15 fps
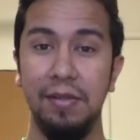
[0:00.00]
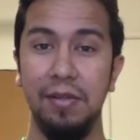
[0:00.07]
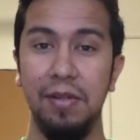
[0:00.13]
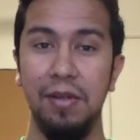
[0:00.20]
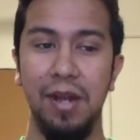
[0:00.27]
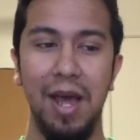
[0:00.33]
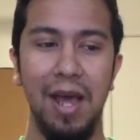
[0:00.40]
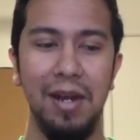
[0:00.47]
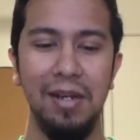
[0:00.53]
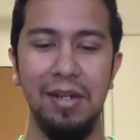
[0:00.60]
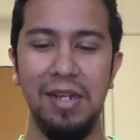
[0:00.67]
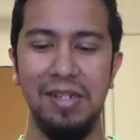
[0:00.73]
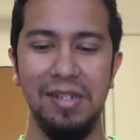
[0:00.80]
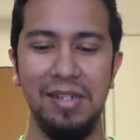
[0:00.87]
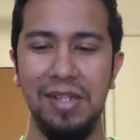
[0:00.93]
Not
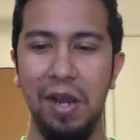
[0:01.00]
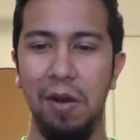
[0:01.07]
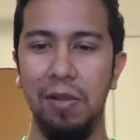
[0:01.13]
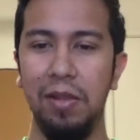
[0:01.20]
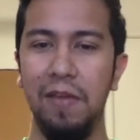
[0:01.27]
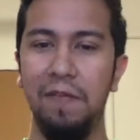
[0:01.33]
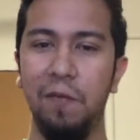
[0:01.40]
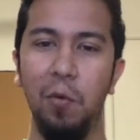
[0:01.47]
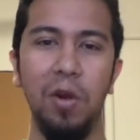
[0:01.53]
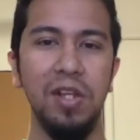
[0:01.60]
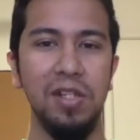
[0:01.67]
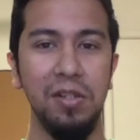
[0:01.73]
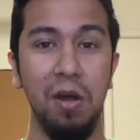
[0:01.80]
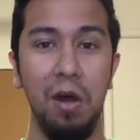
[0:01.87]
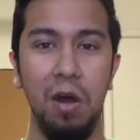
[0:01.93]
necessarily for a
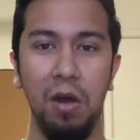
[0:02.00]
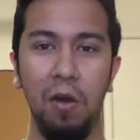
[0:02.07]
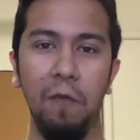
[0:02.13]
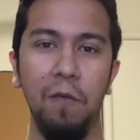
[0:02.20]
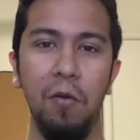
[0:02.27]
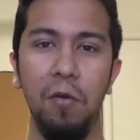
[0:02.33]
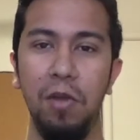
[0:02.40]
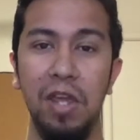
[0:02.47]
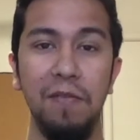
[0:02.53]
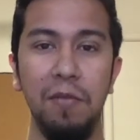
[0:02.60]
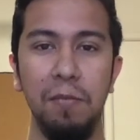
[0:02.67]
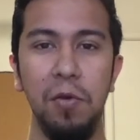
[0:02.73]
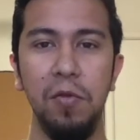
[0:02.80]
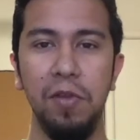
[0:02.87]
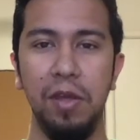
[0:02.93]
song or for even
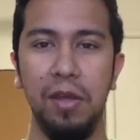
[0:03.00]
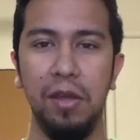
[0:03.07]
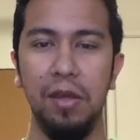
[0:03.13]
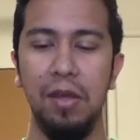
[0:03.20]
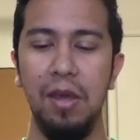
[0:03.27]
music.